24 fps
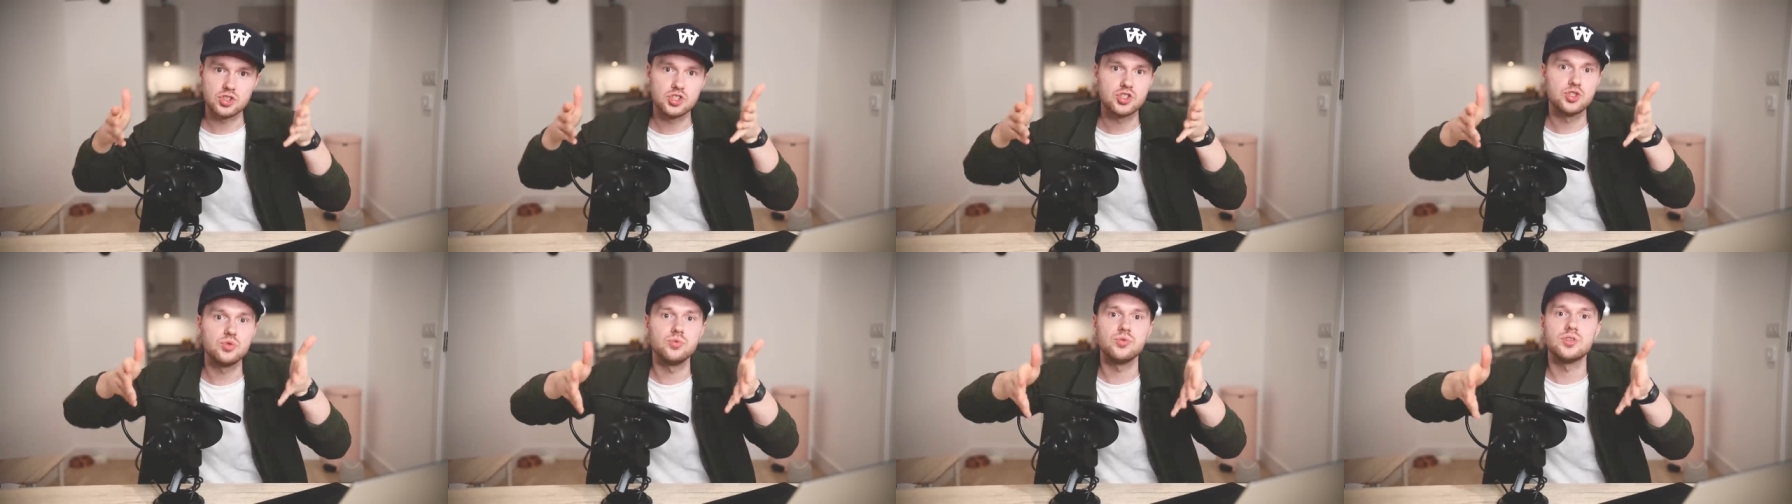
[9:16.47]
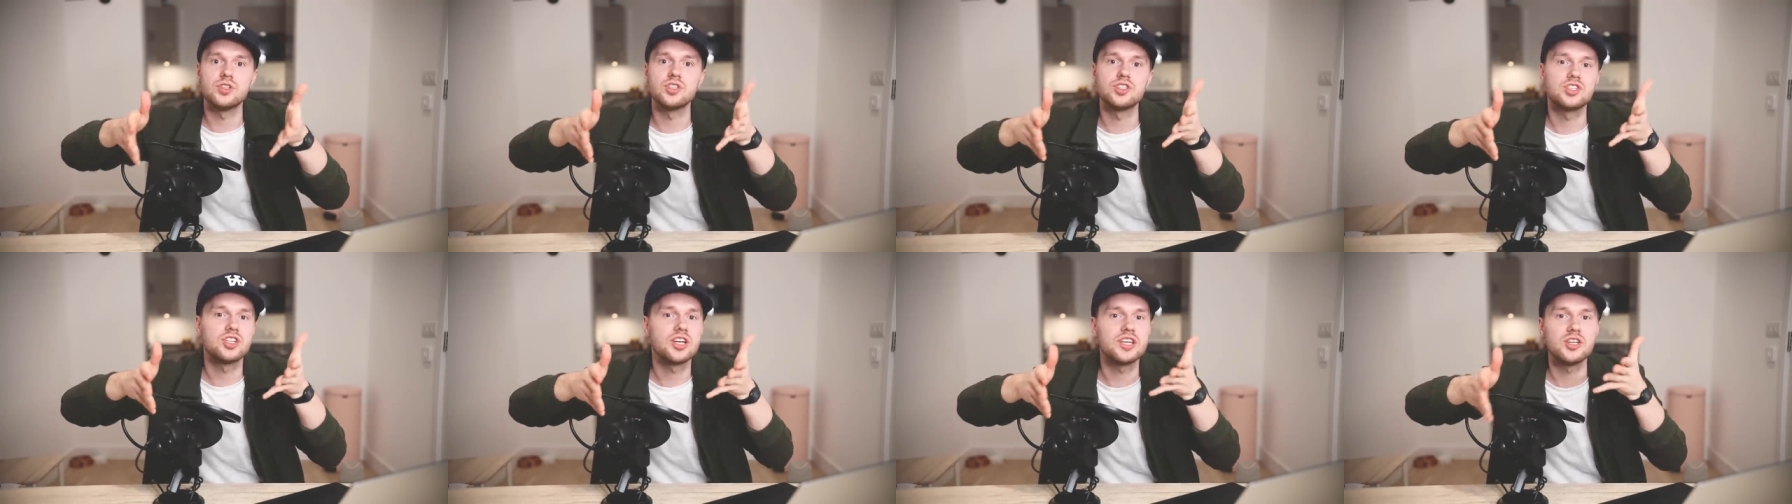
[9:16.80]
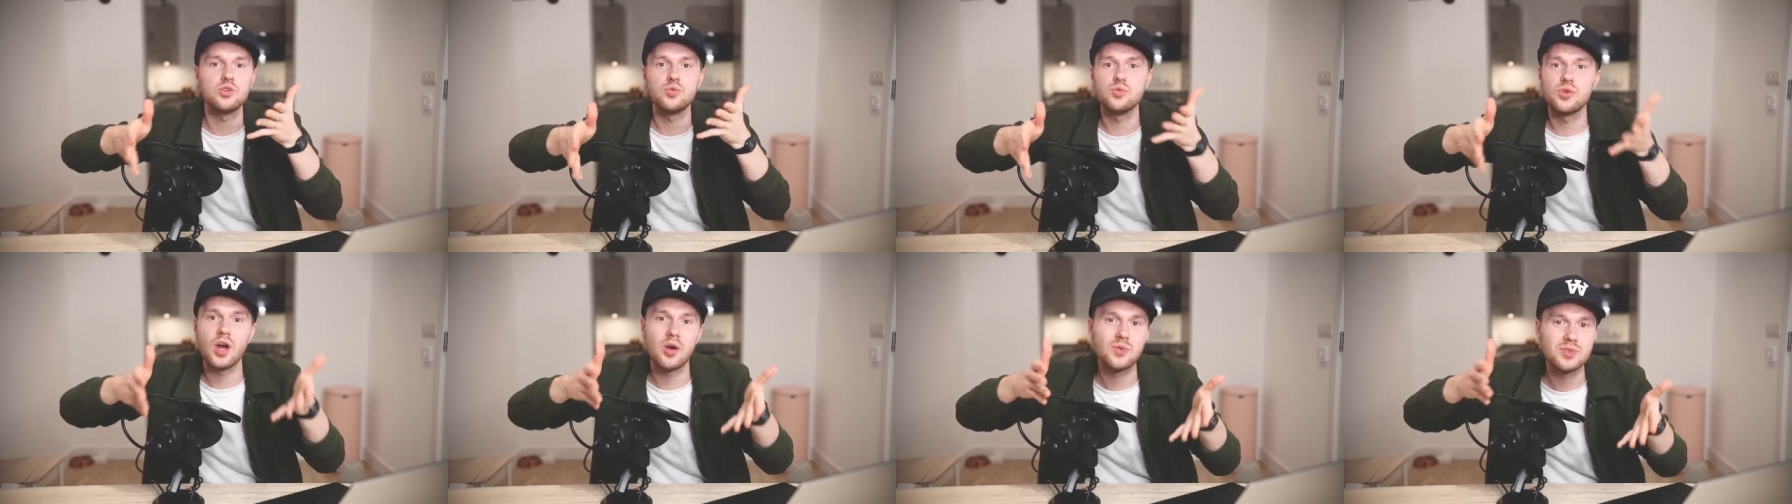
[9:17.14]
Do you,
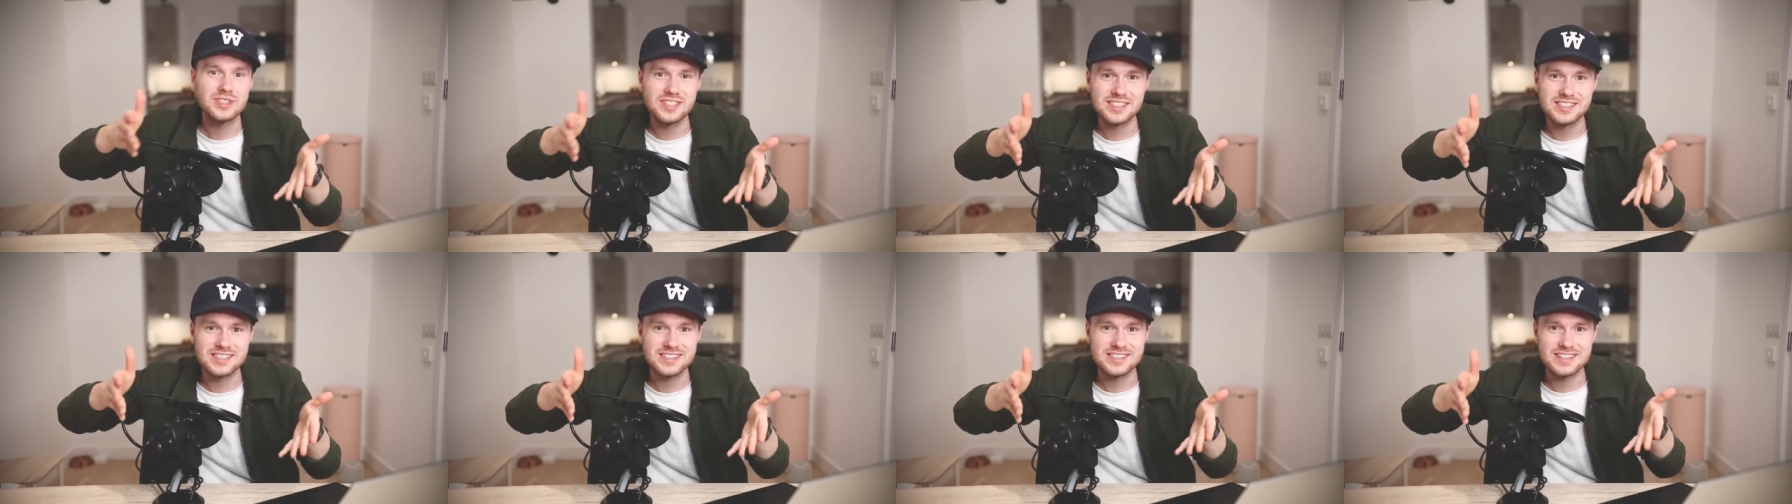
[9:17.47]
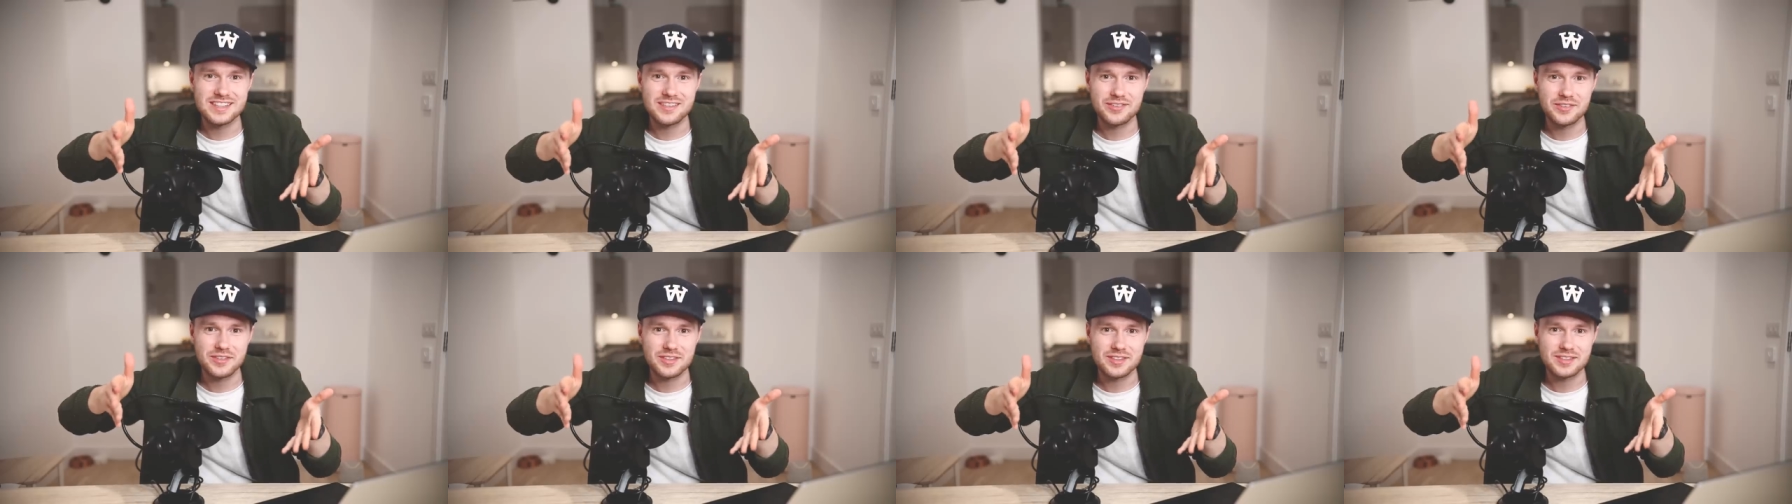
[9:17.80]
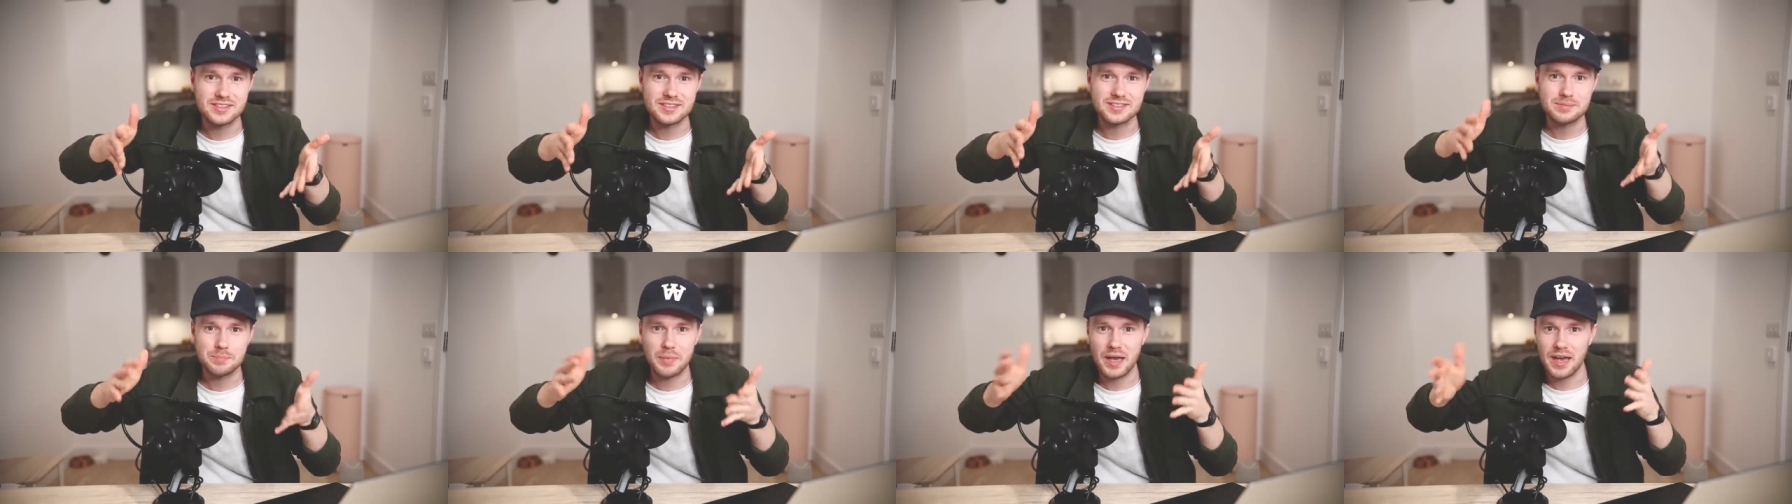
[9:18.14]
can you notice a
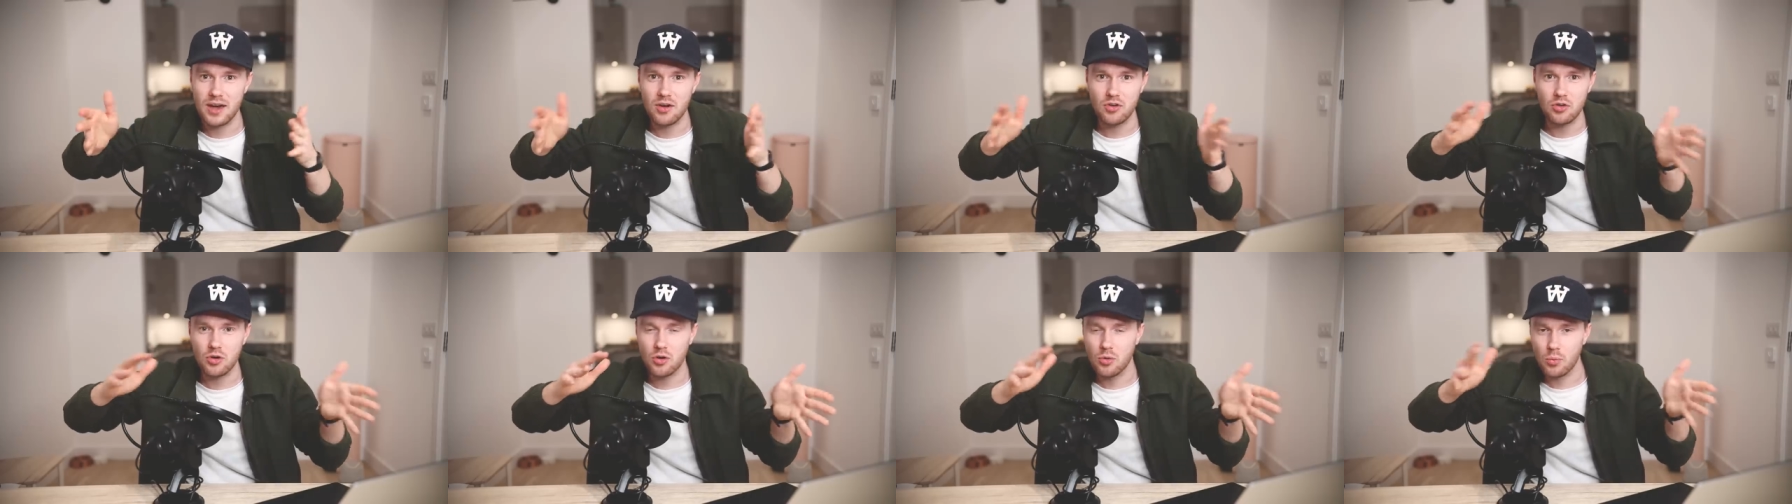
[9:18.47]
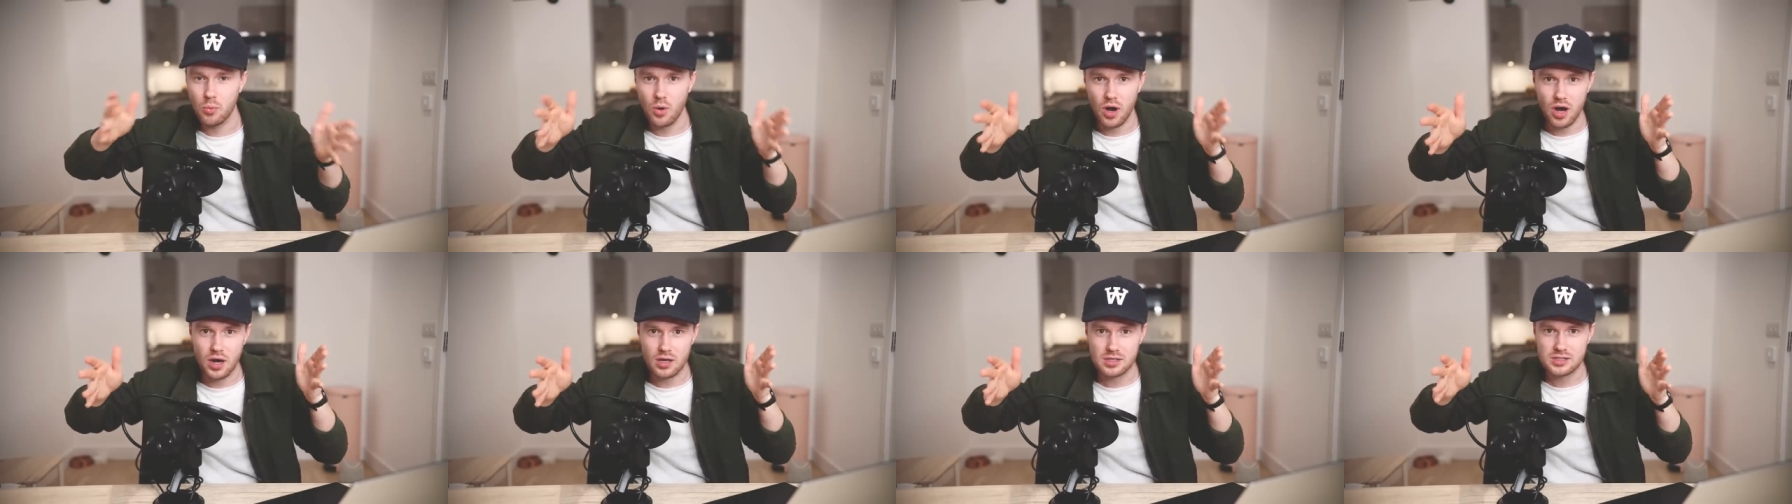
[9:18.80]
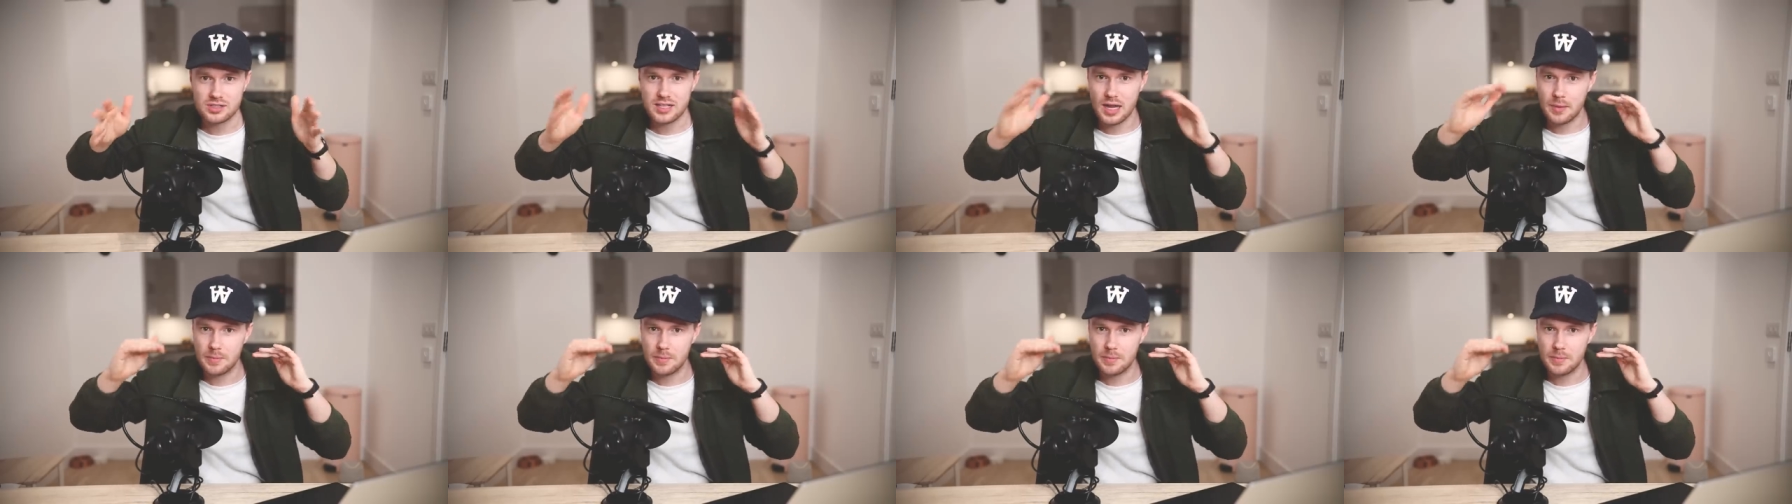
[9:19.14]
difference, better or worse?